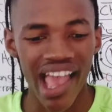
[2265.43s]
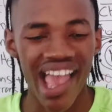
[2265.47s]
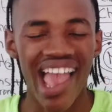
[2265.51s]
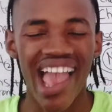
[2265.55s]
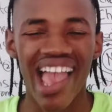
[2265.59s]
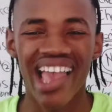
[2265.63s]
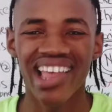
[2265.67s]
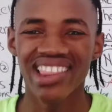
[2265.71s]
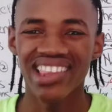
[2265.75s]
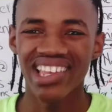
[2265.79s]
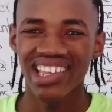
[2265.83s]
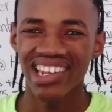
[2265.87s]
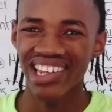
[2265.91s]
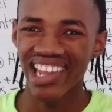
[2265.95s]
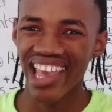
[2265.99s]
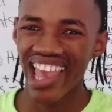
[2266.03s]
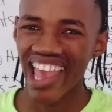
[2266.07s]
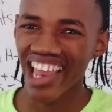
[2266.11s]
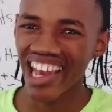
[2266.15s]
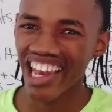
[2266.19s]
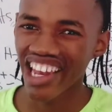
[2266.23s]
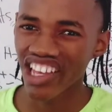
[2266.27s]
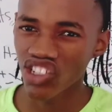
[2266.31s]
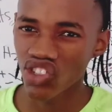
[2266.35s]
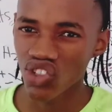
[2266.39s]
And then the
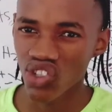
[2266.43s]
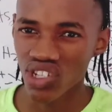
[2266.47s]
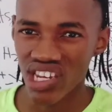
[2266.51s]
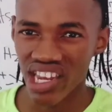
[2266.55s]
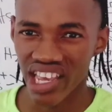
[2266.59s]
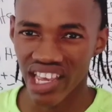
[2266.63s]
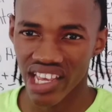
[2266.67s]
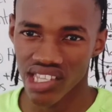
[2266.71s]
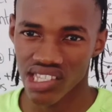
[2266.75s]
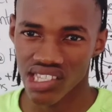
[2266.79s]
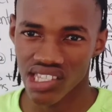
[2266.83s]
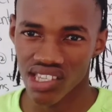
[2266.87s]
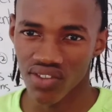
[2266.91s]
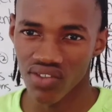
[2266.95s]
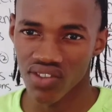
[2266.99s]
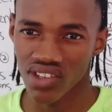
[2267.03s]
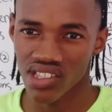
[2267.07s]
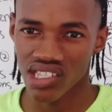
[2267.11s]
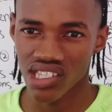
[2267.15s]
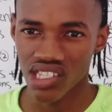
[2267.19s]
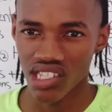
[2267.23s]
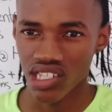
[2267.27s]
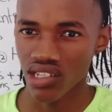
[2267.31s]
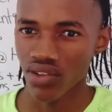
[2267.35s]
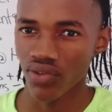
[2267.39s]

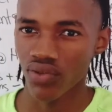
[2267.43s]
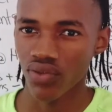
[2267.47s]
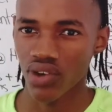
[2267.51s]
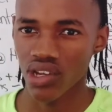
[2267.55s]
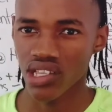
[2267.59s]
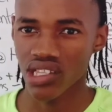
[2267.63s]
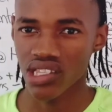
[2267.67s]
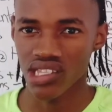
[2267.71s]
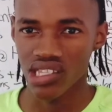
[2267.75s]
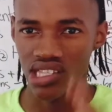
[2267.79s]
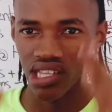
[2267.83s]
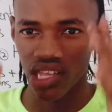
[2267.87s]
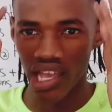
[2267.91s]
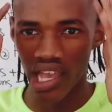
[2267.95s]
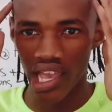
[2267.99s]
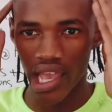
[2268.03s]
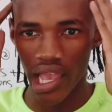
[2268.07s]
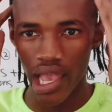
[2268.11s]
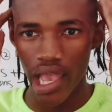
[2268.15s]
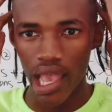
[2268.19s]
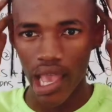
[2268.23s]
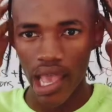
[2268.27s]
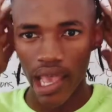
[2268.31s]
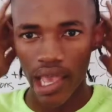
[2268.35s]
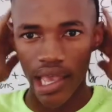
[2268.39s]
electronegativity difference there
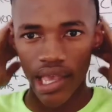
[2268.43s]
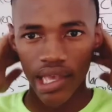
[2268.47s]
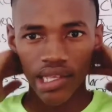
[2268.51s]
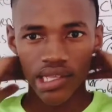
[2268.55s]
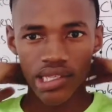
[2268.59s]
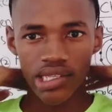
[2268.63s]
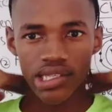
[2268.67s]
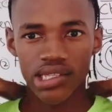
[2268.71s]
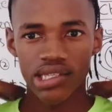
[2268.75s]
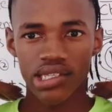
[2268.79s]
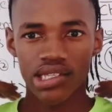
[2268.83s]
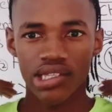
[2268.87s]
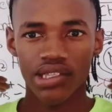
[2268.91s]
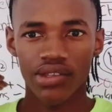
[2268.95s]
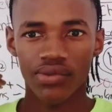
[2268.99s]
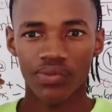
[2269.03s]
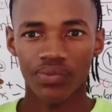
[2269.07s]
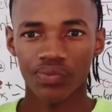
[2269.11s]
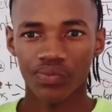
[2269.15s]
is